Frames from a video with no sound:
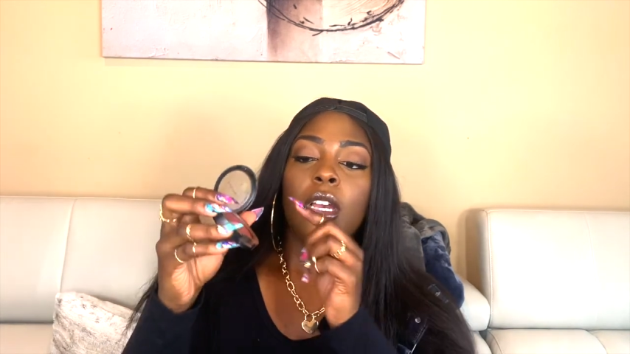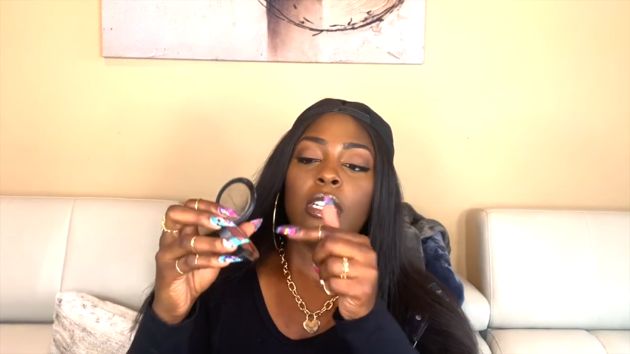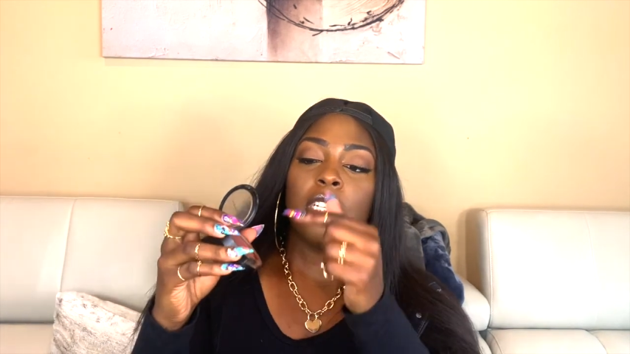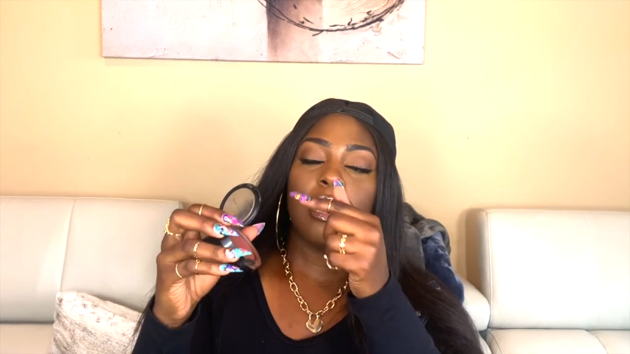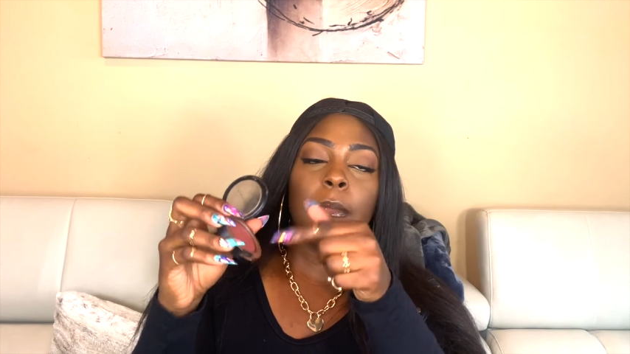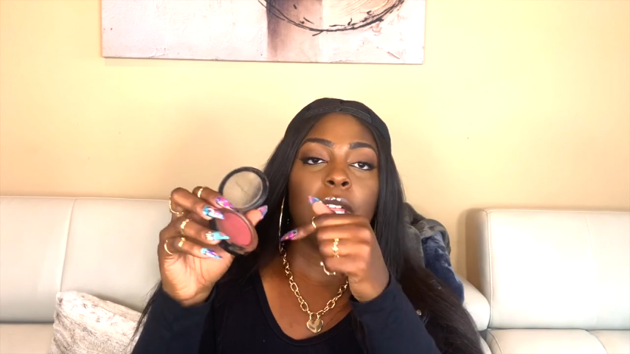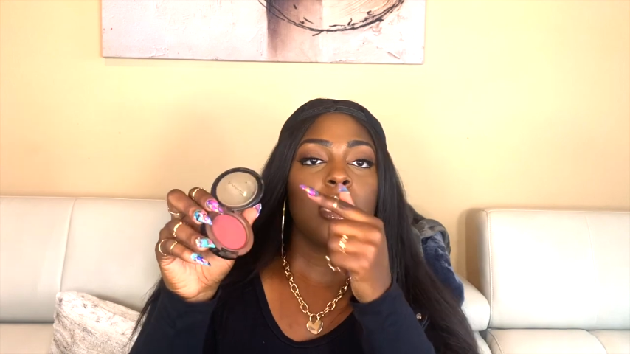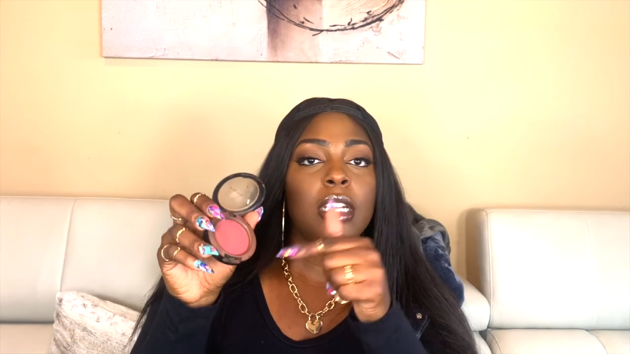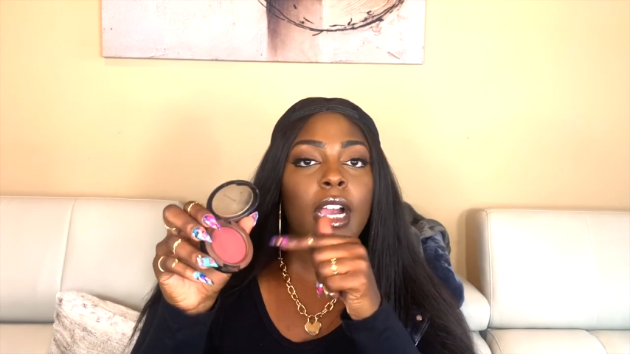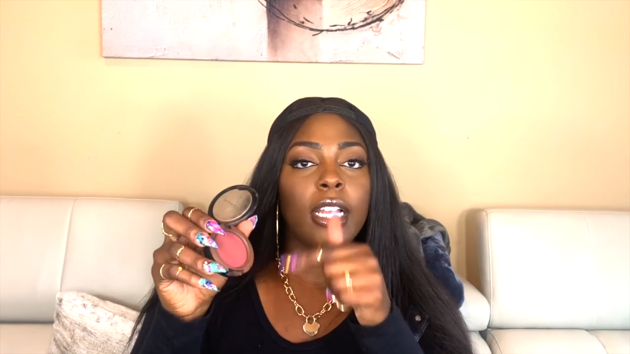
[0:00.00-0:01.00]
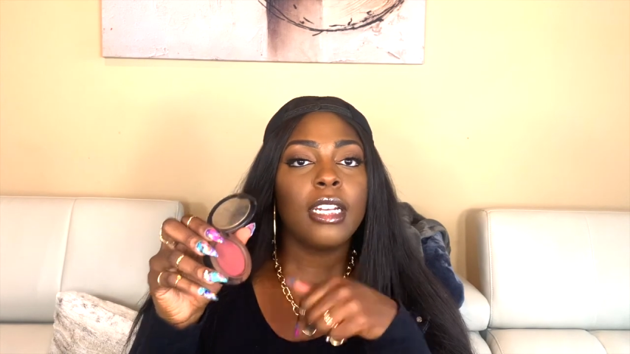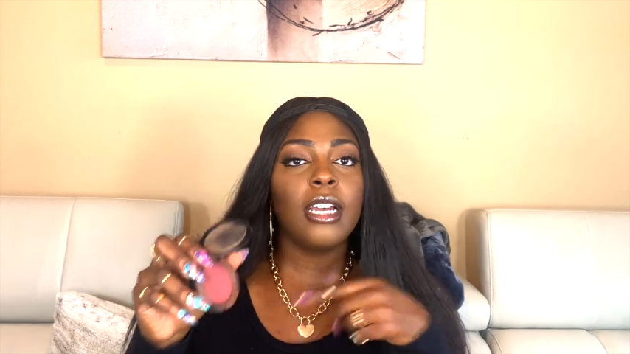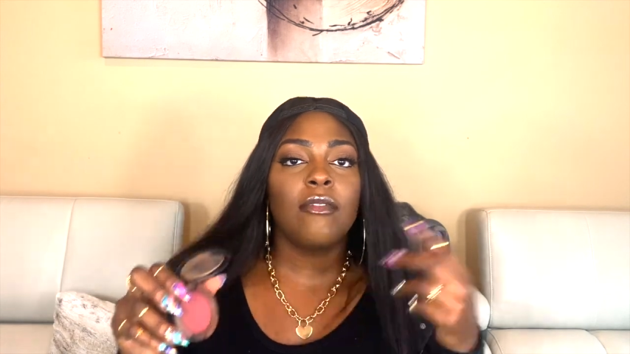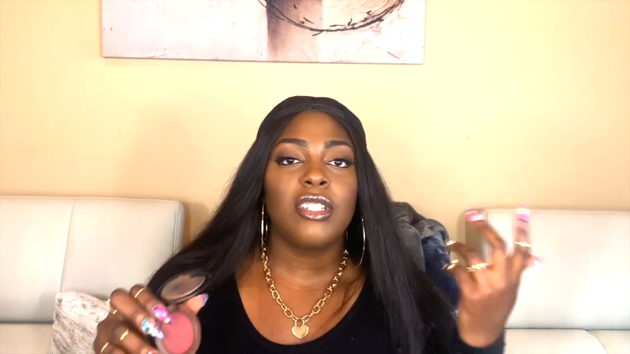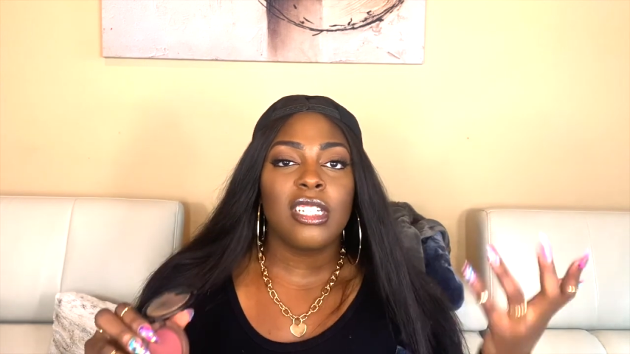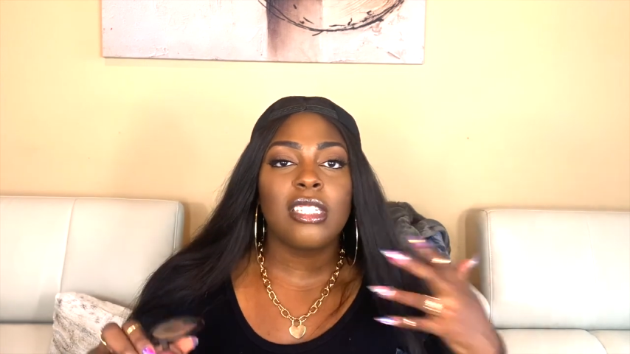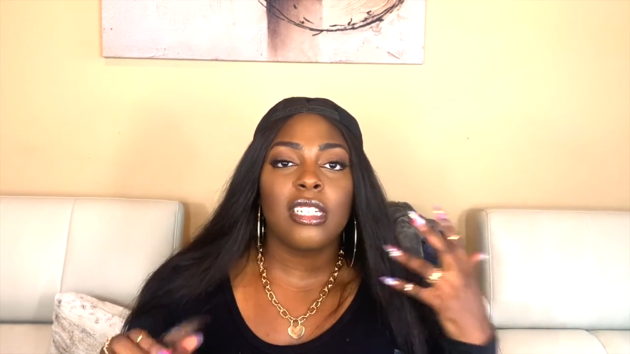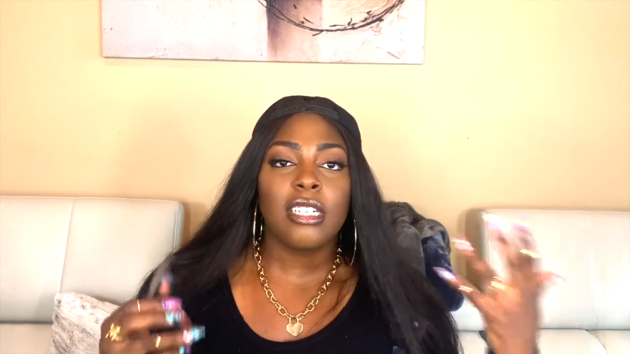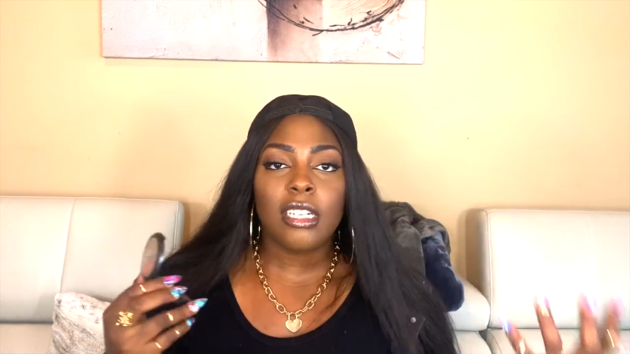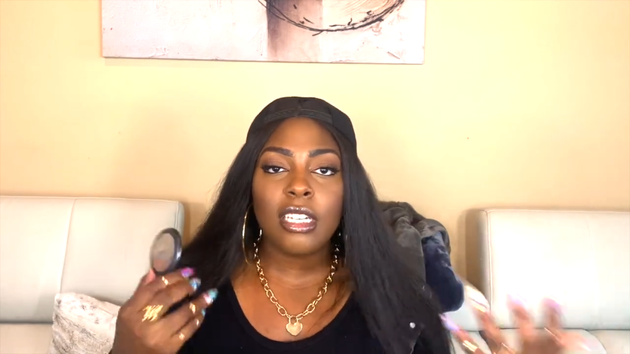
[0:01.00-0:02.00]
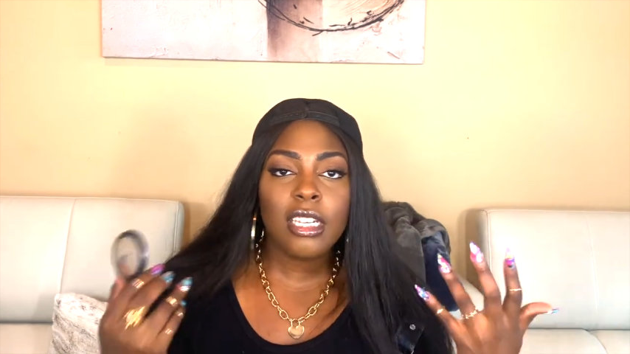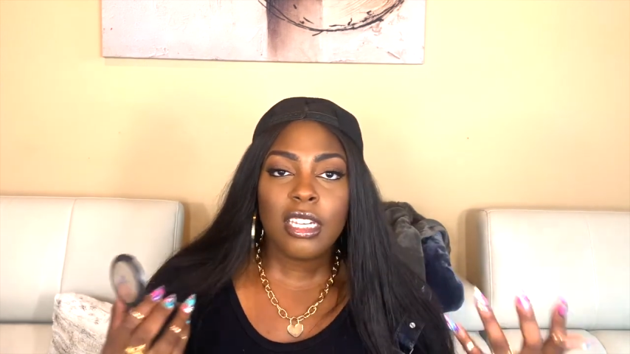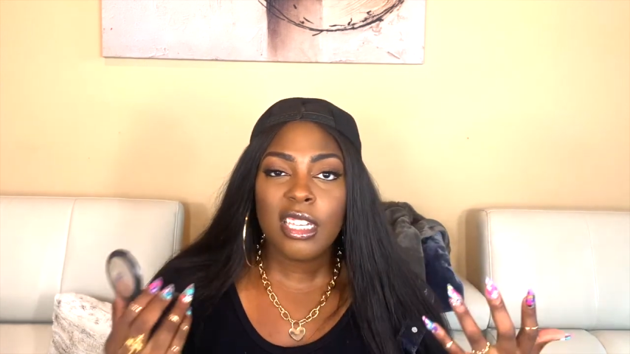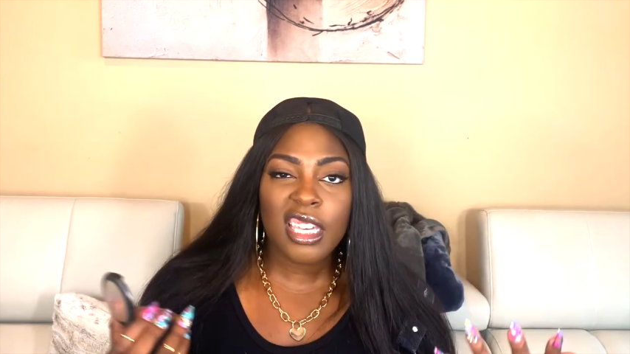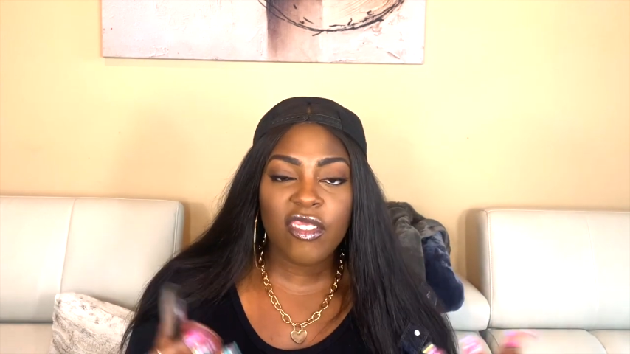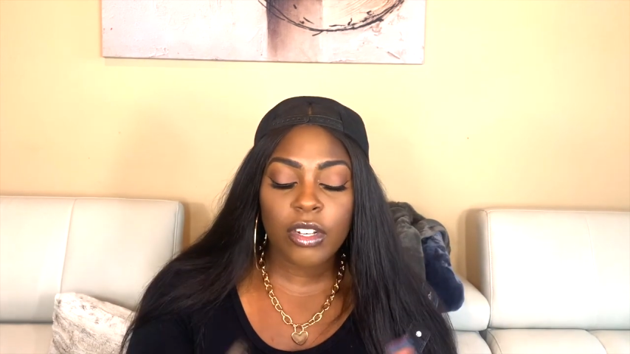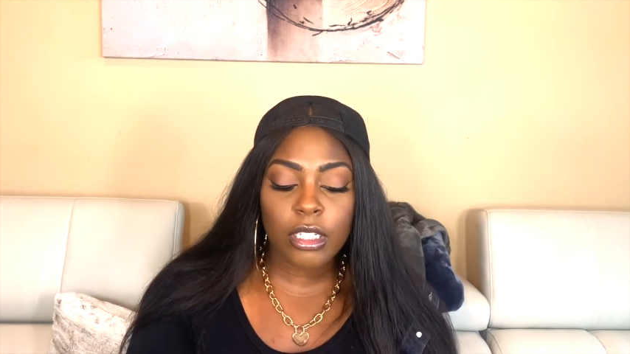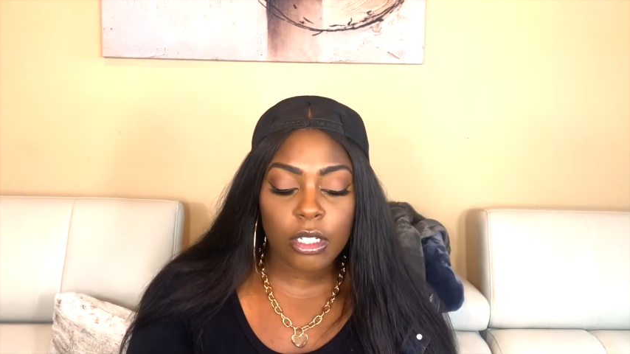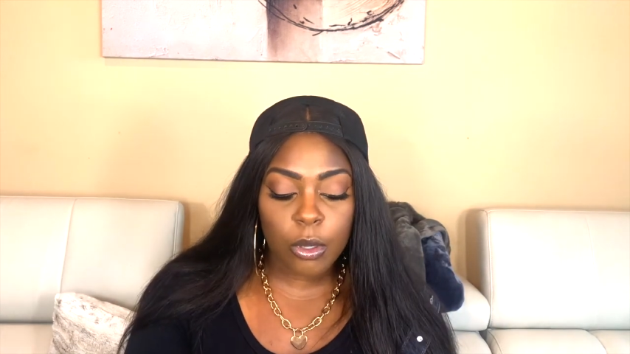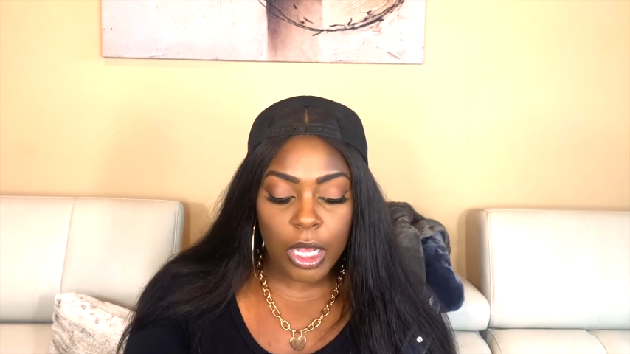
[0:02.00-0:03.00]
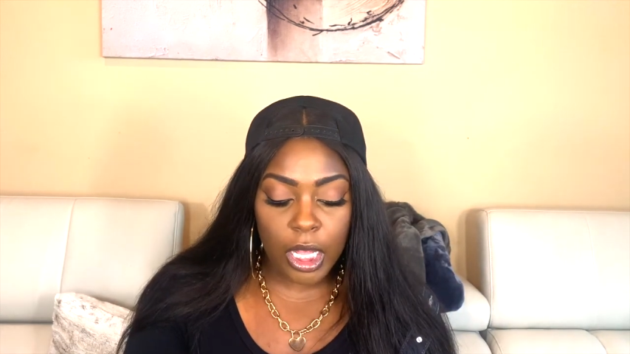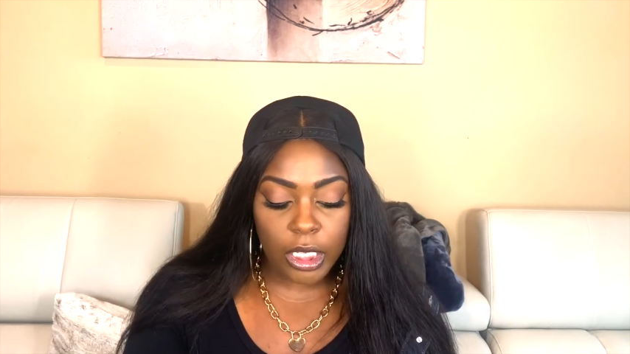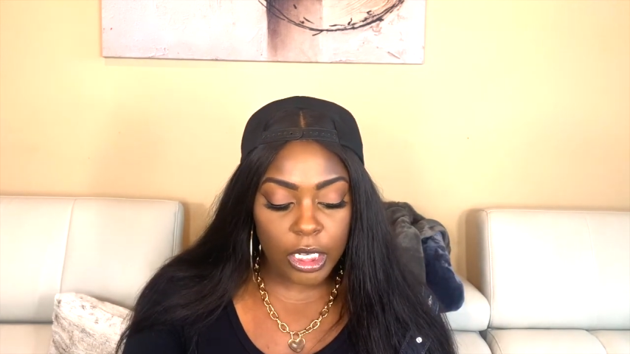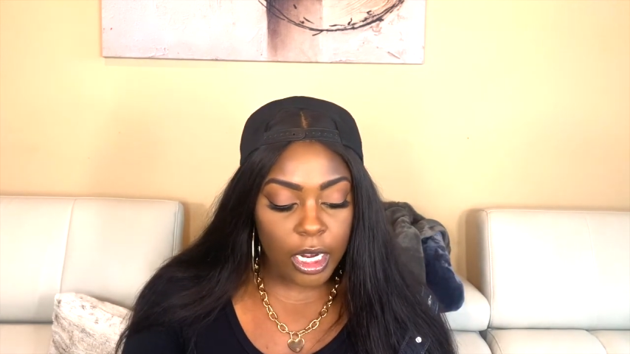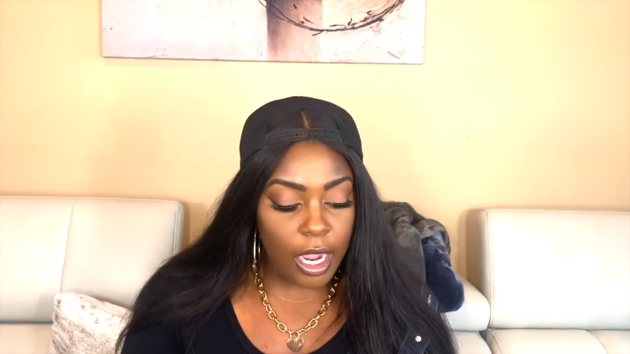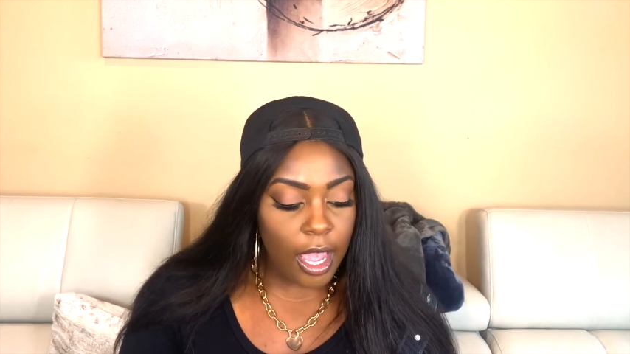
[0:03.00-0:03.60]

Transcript: just something dark enough just to give it a little color.